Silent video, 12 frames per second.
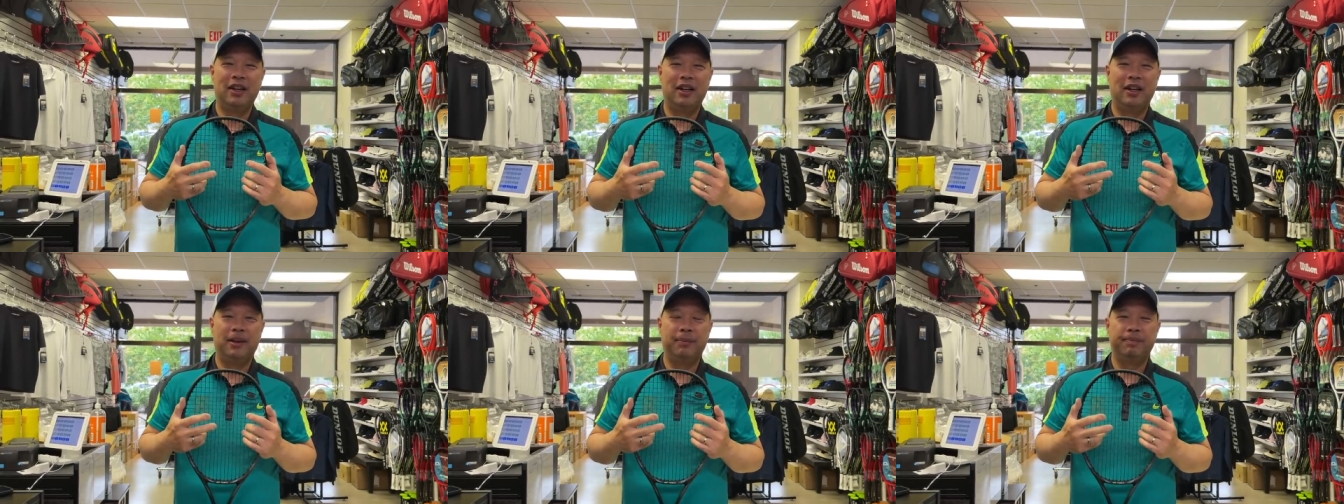
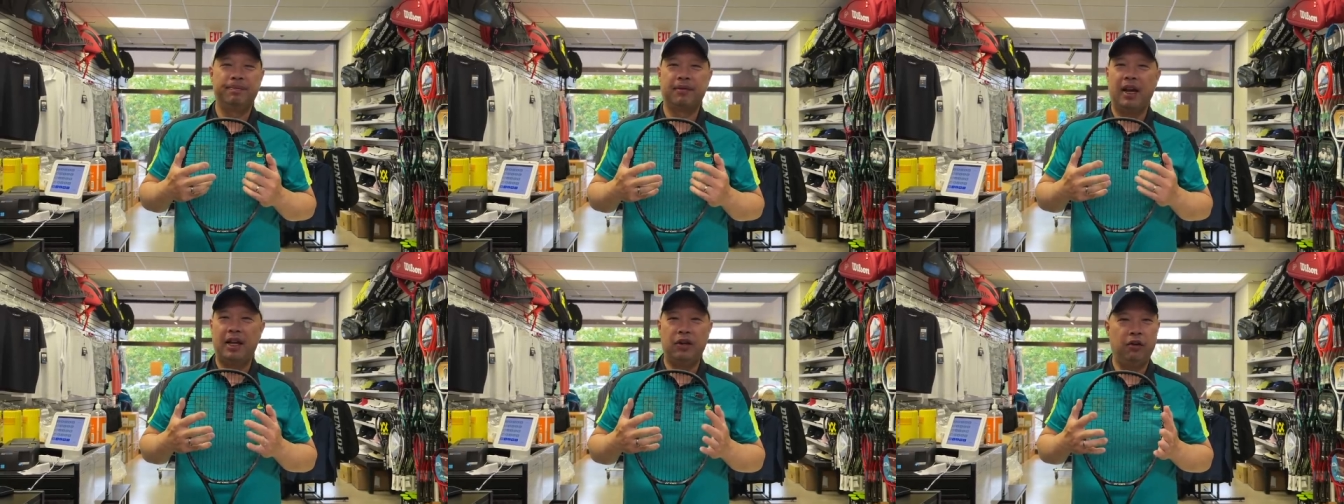
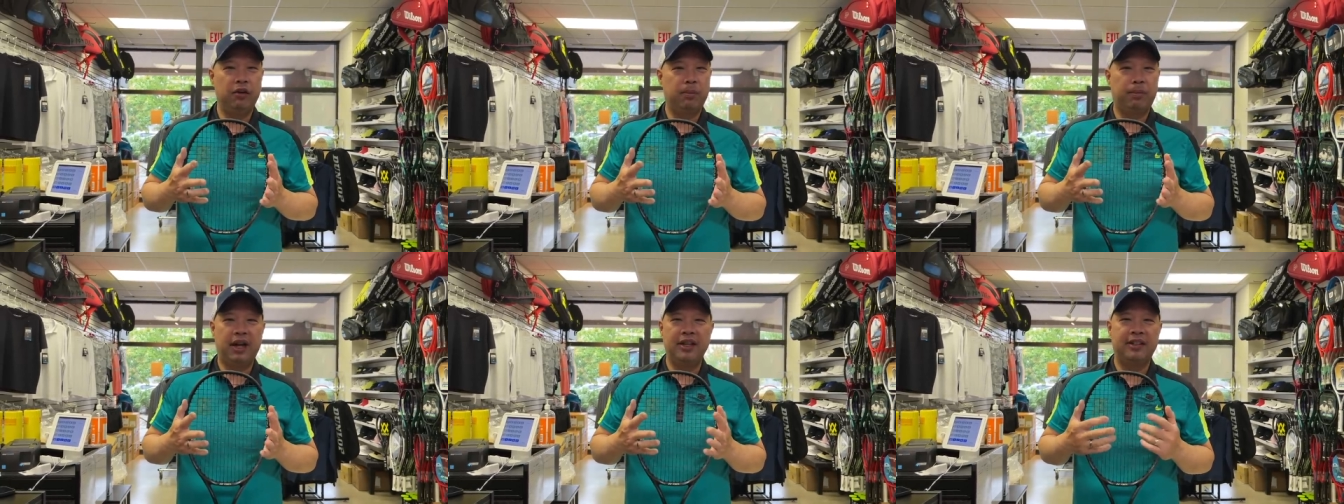I know the
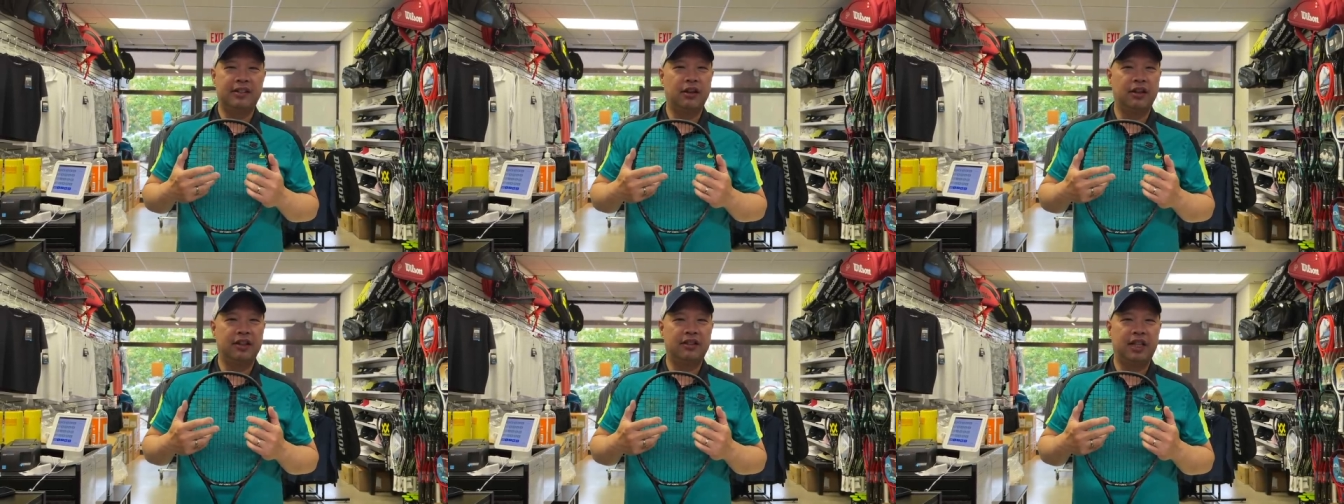price is
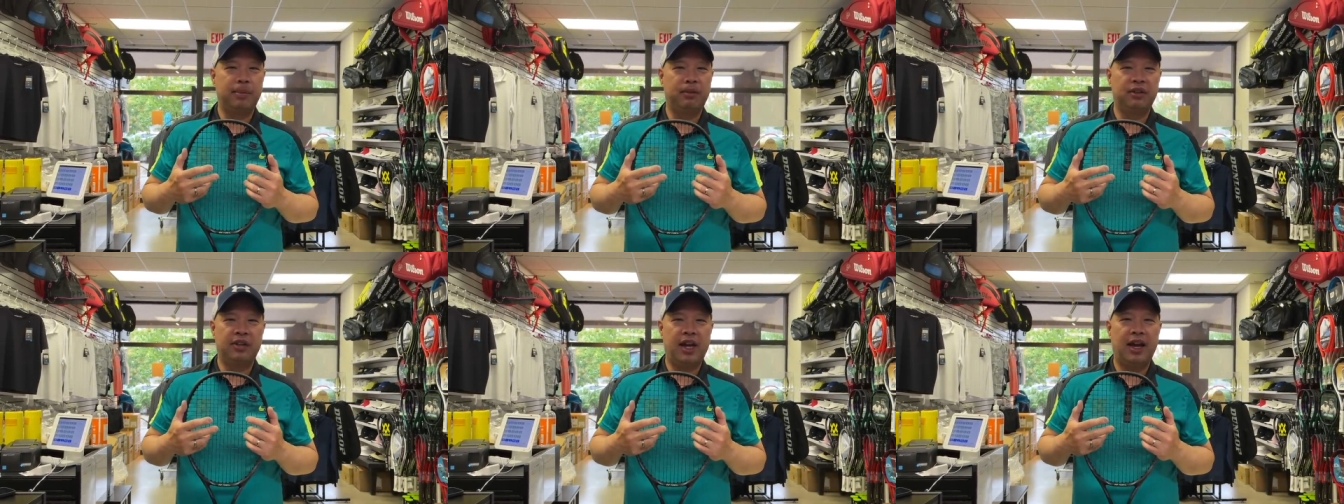on the
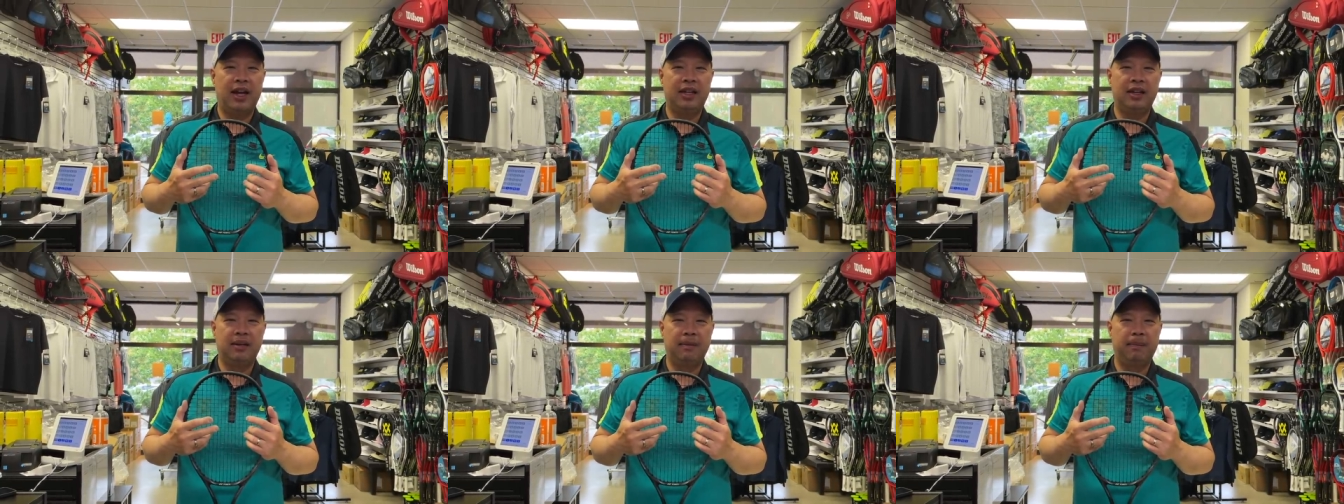steeper
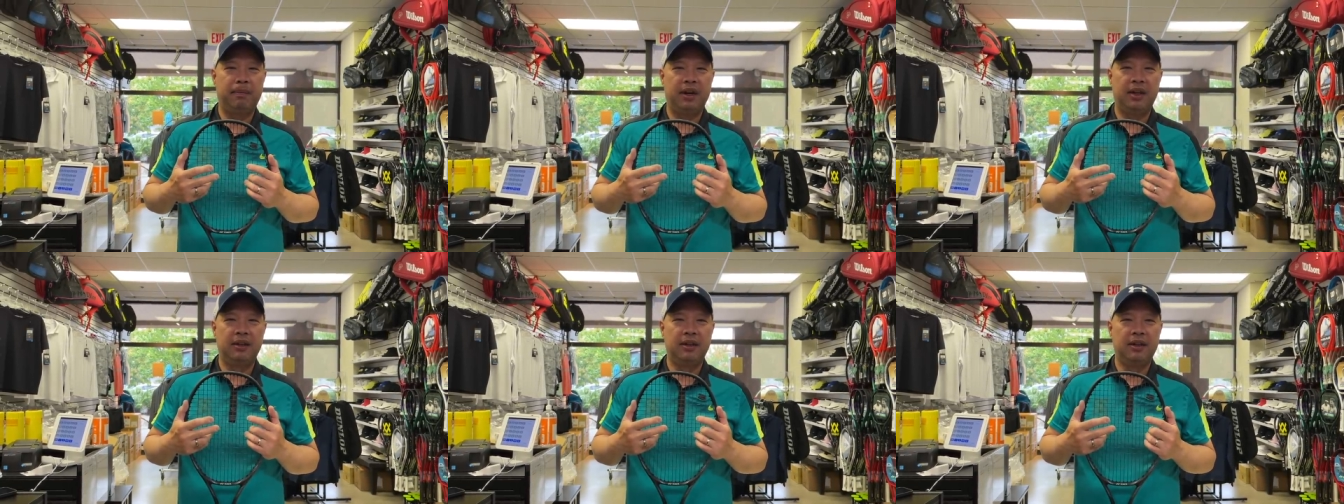side,
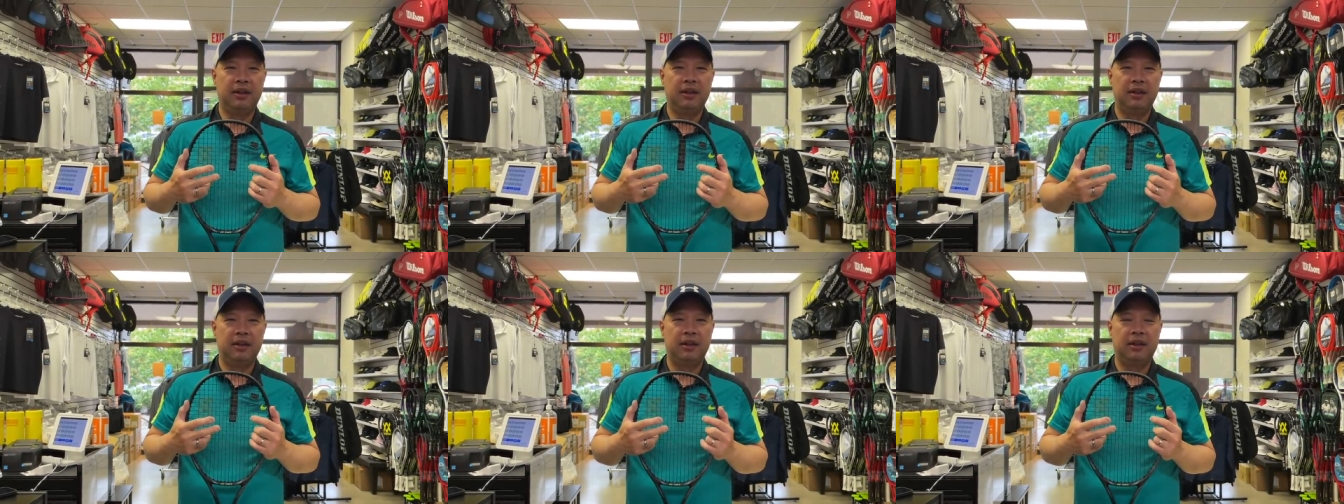but
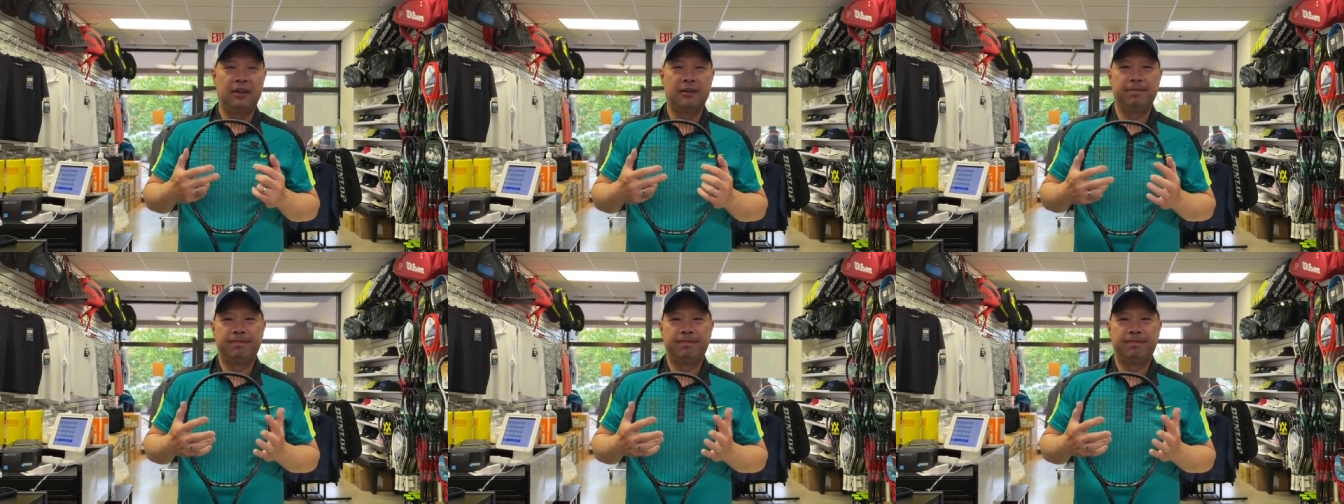you know,